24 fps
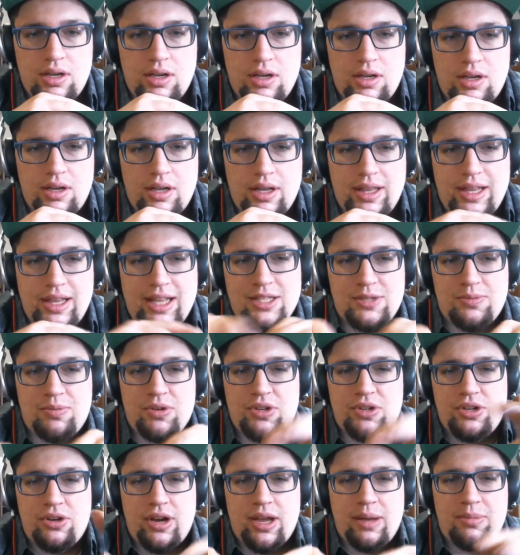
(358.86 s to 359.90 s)
And that's
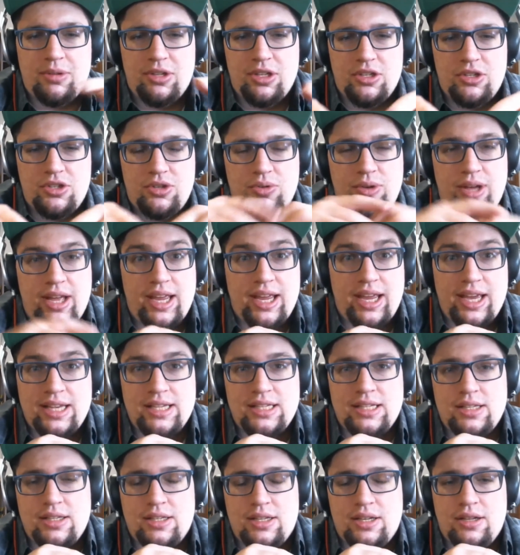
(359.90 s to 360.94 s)
what you're able to do, I
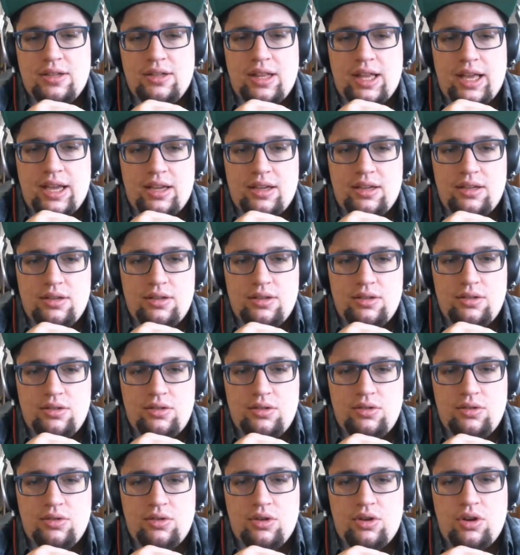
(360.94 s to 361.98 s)
guess? To, like,
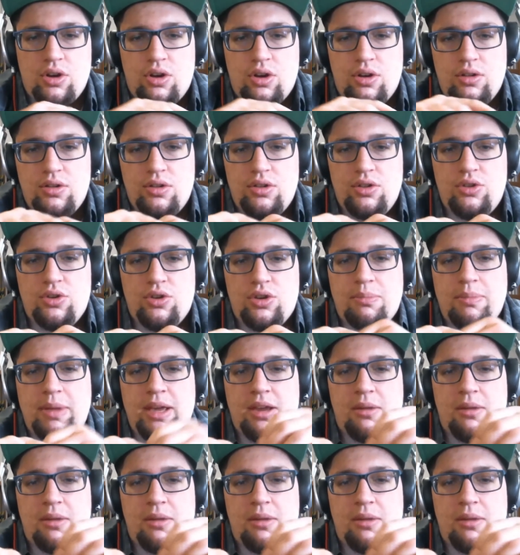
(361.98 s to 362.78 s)
you can go, you can make your